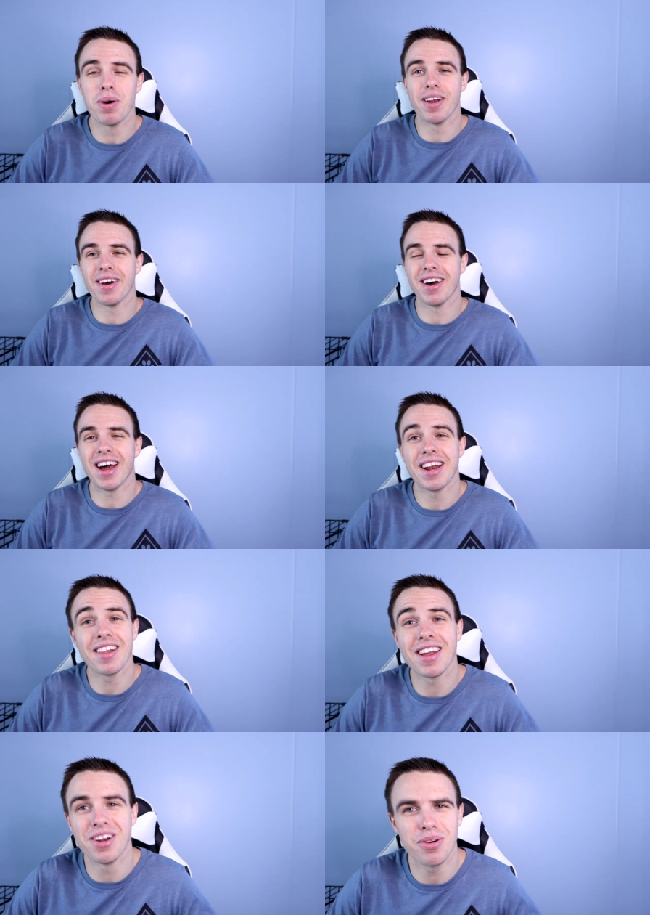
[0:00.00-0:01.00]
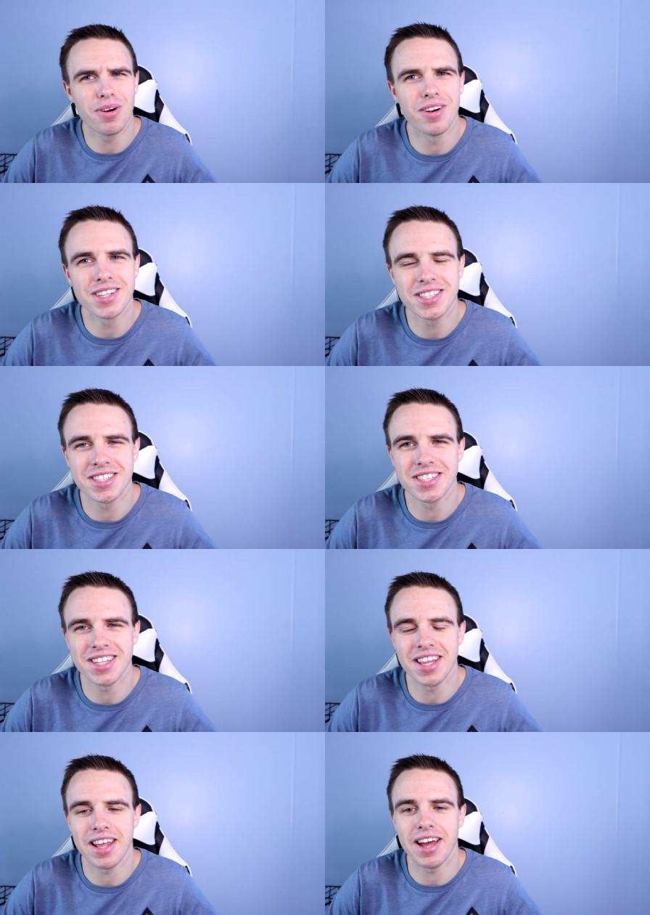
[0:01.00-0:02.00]
but uh, I had a lot of note cards, let's just
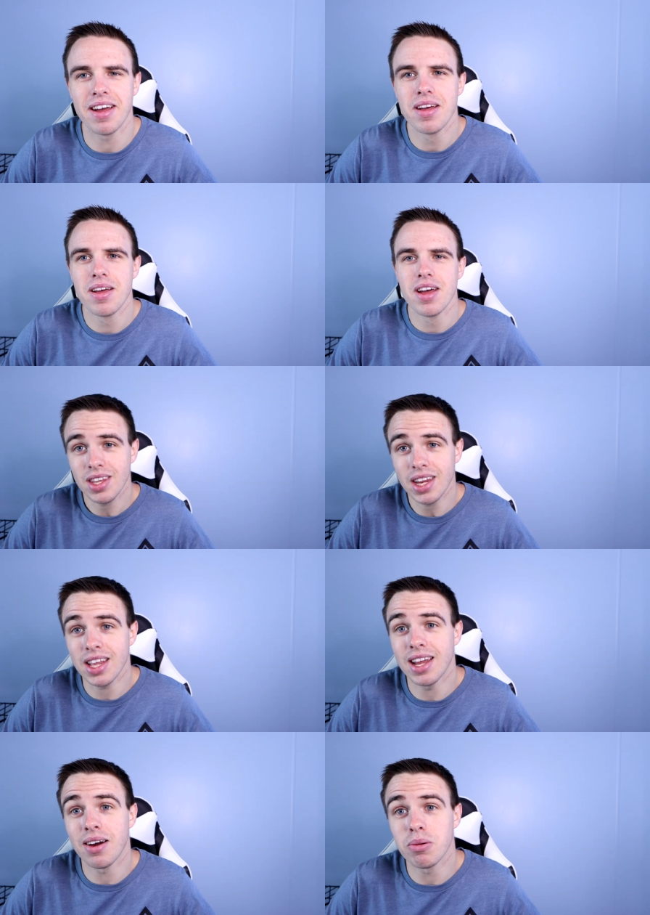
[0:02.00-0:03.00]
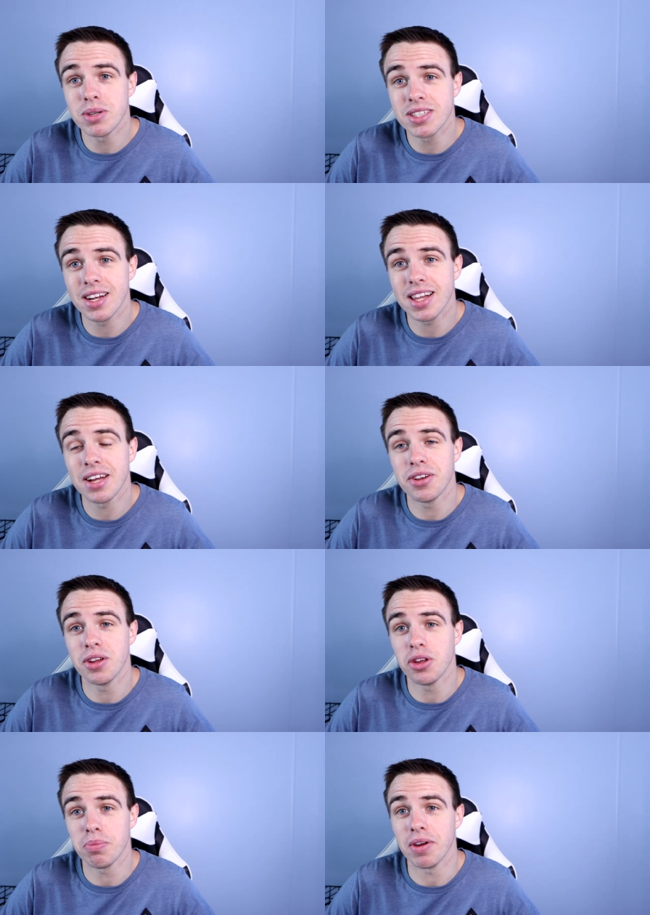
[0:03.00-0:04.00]
say that. Now I was not allowed
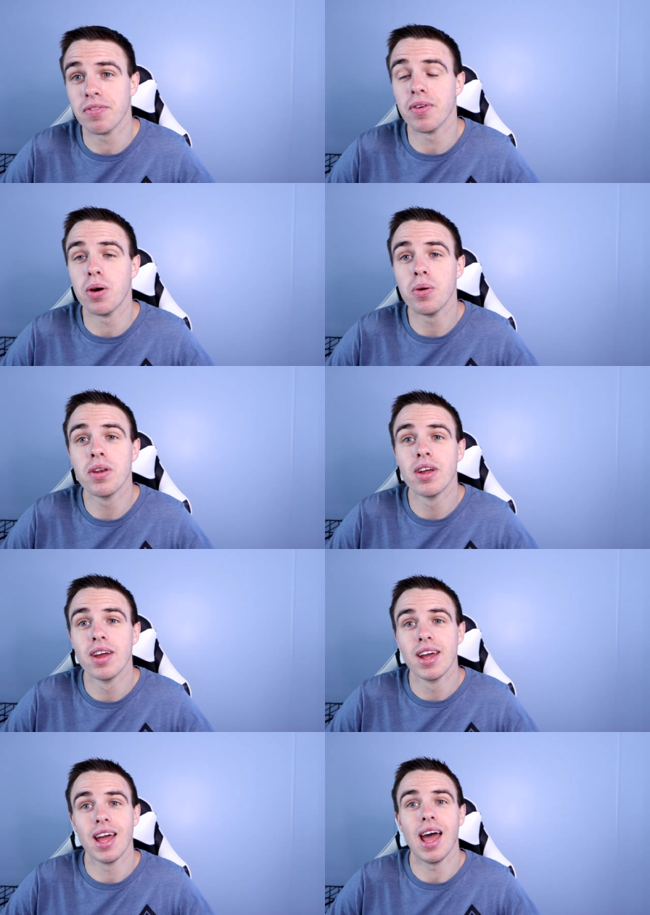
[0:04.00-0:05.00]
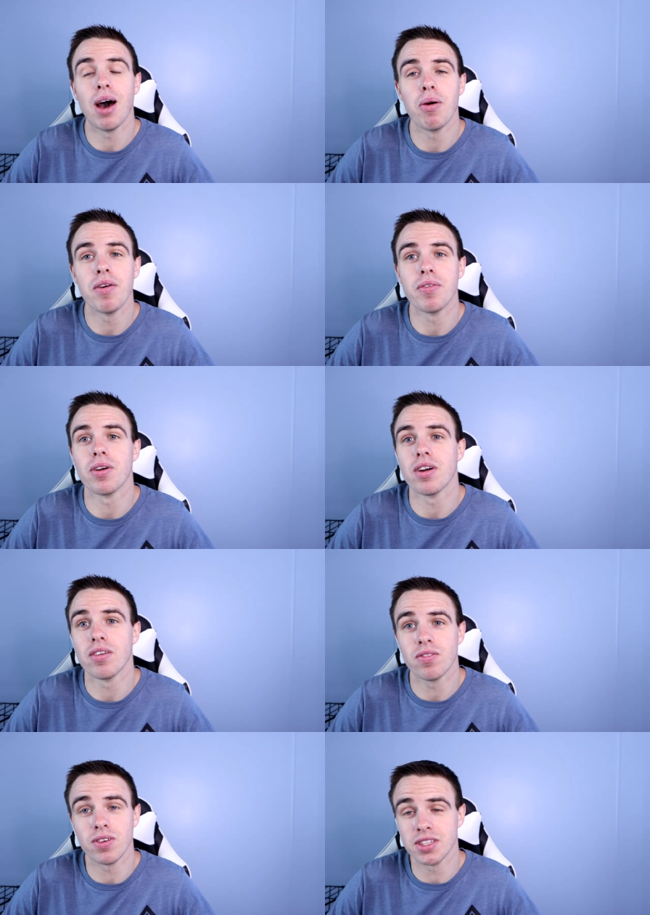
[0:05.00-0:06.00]
to use my phone.
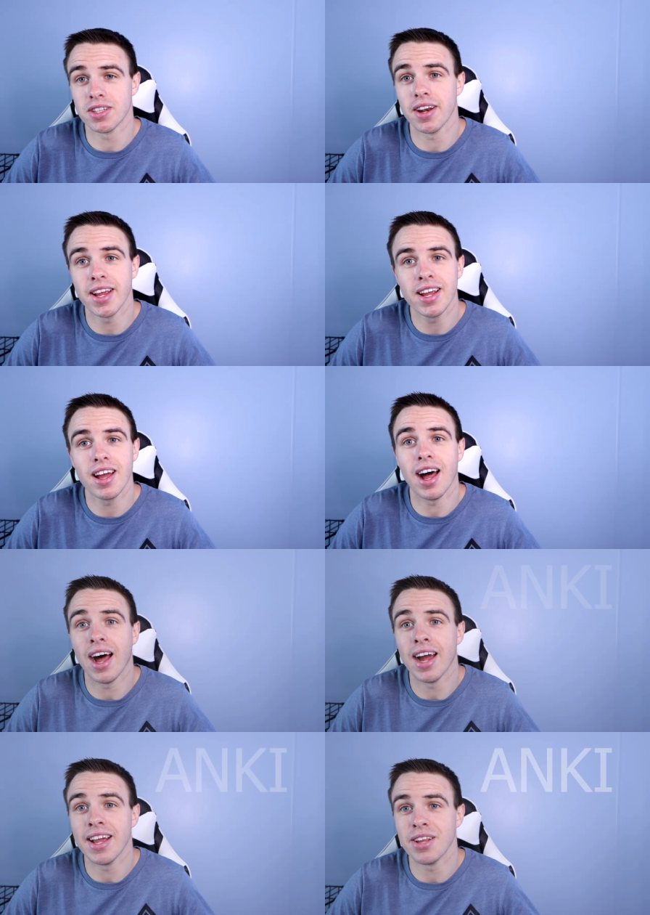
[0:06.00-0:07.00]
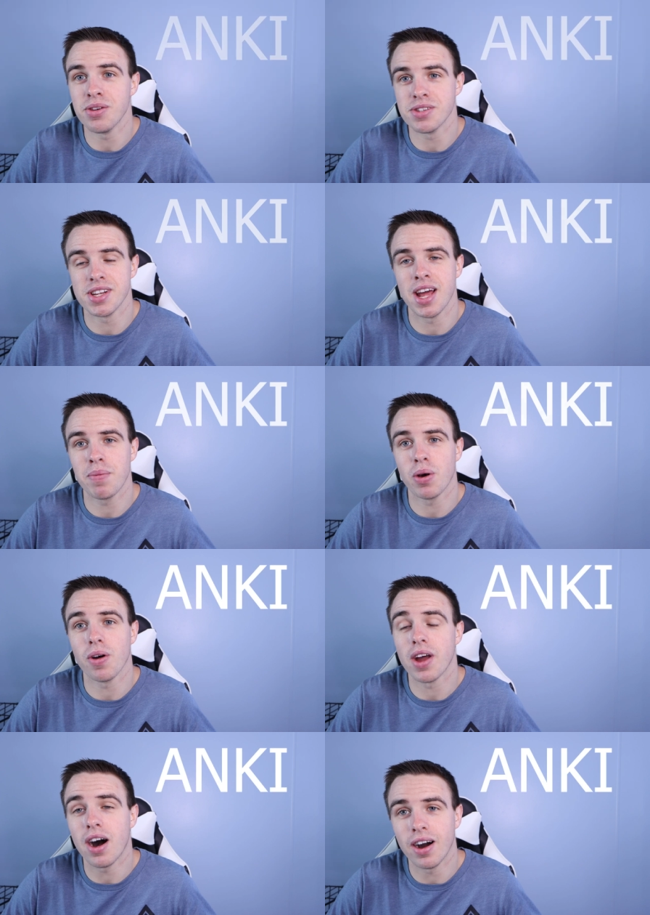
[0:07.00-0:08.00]
However, for studying, I used an app
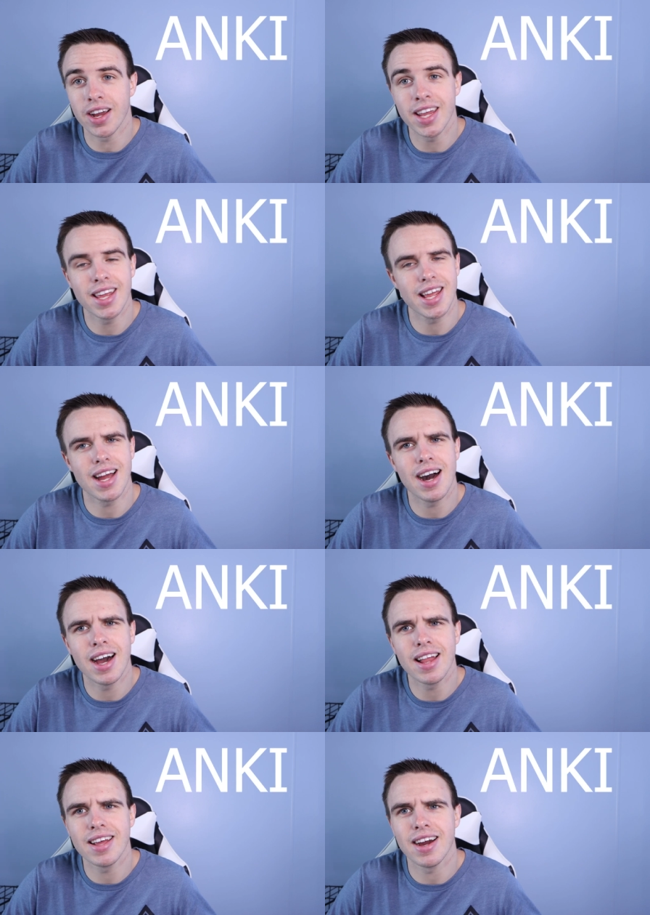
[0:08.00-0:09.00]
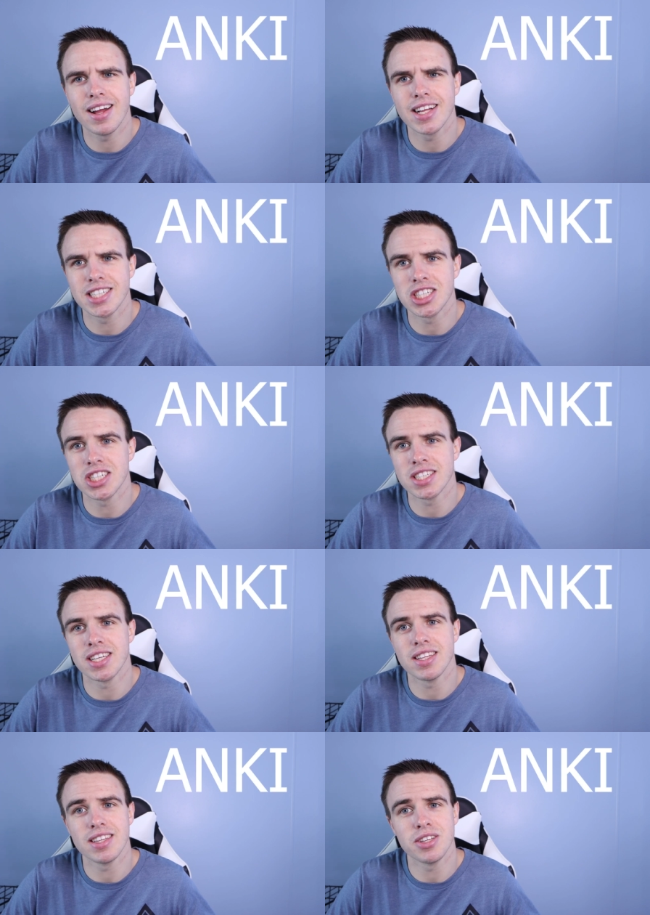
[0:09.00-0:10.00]
called Anki and I highly, highly suggest
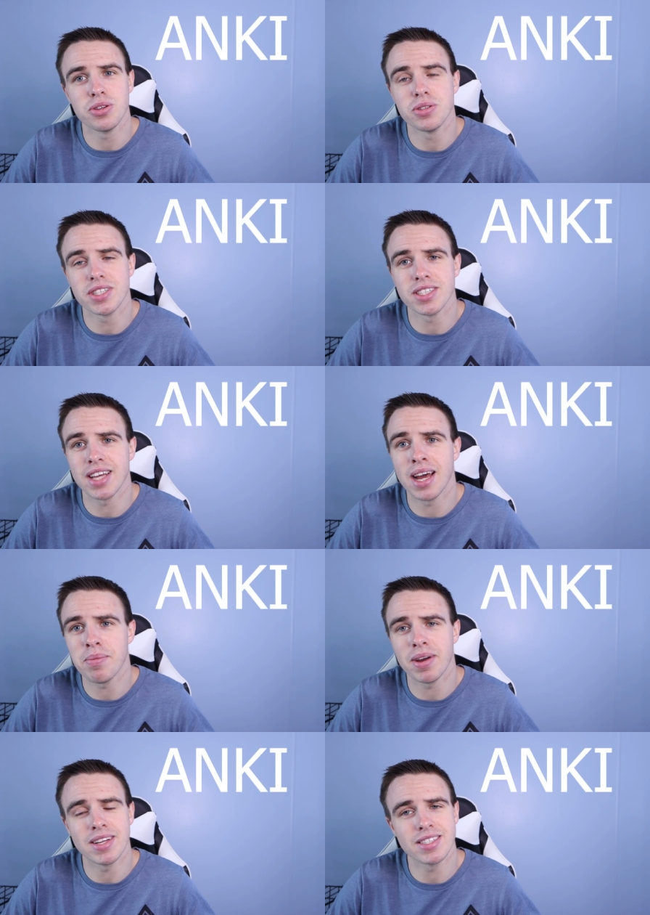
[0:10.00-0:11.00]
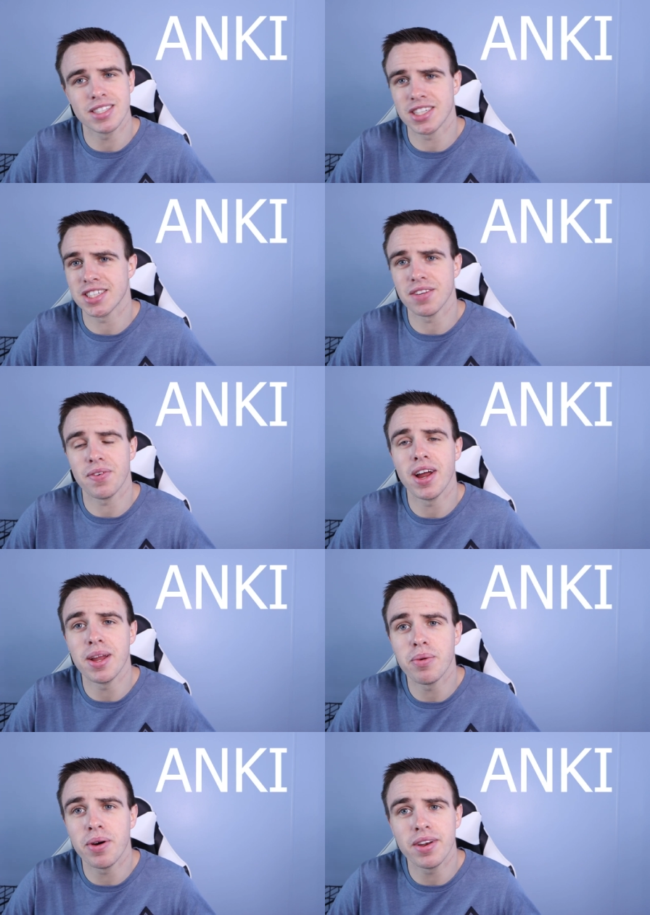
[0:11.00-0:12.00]
that you use this app. I suggest it for
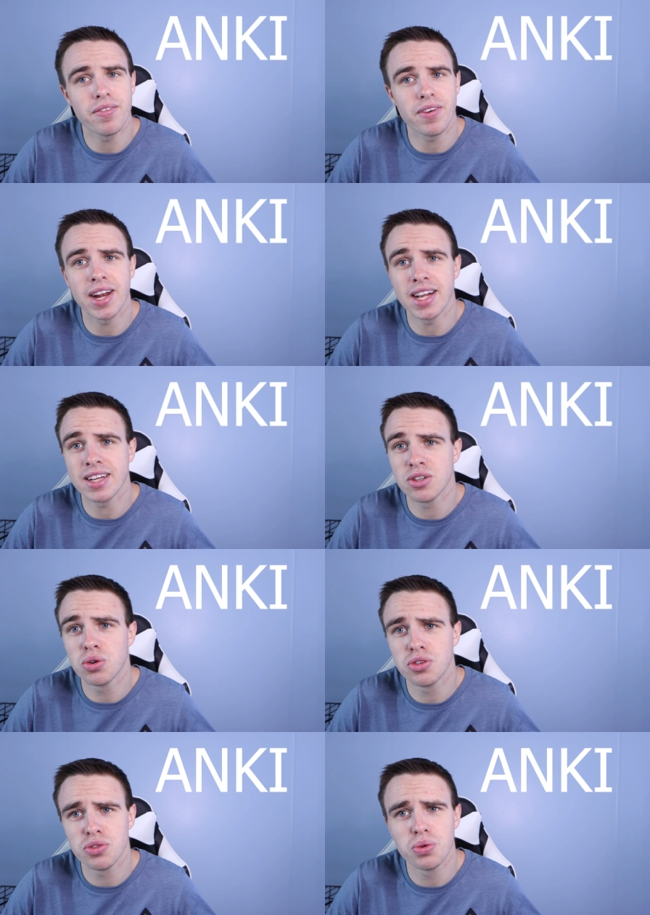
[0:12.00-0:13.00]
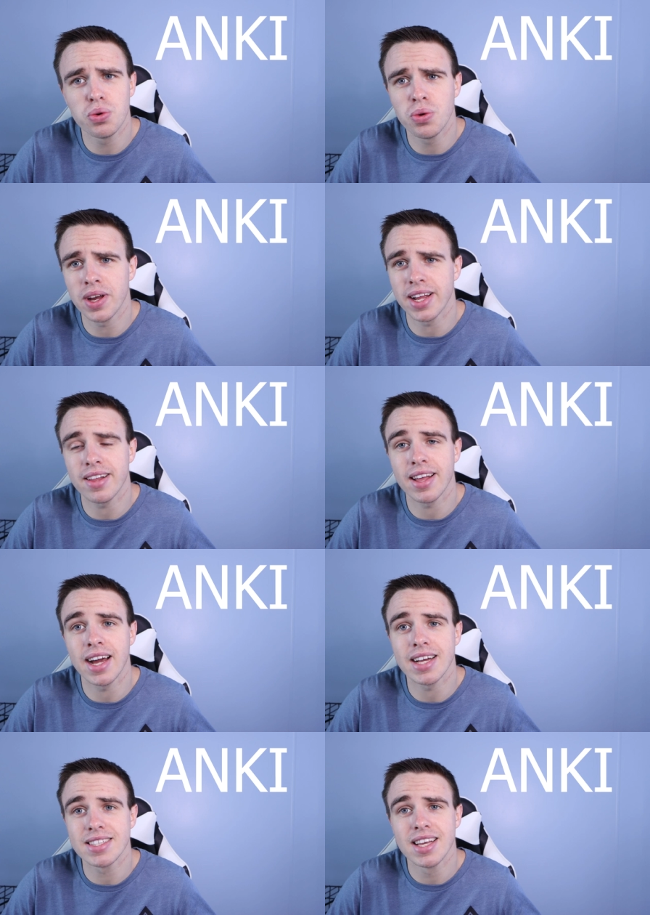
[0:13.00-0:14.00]
anyone, for any school, any
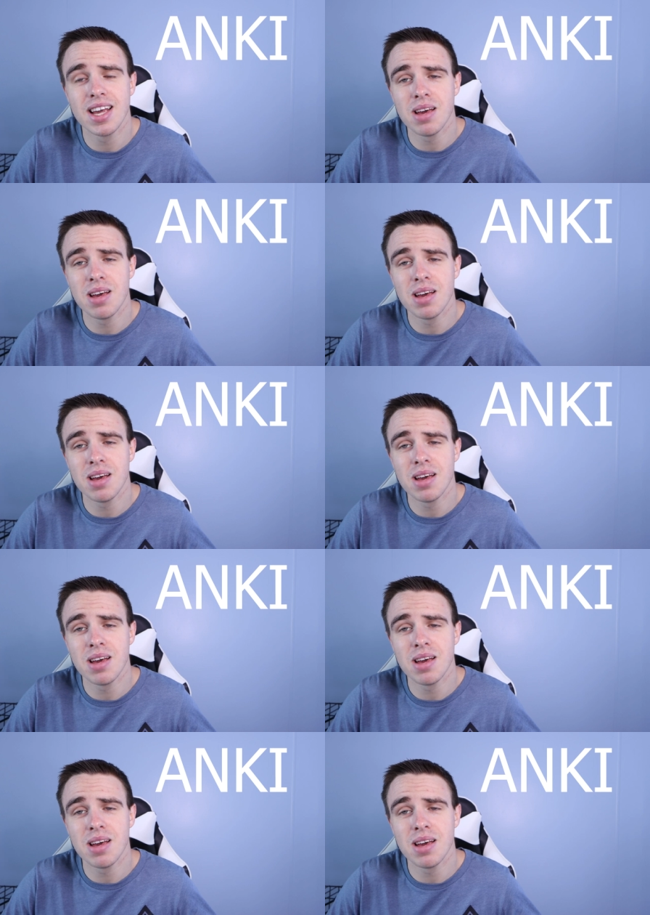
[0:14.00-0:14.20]
class,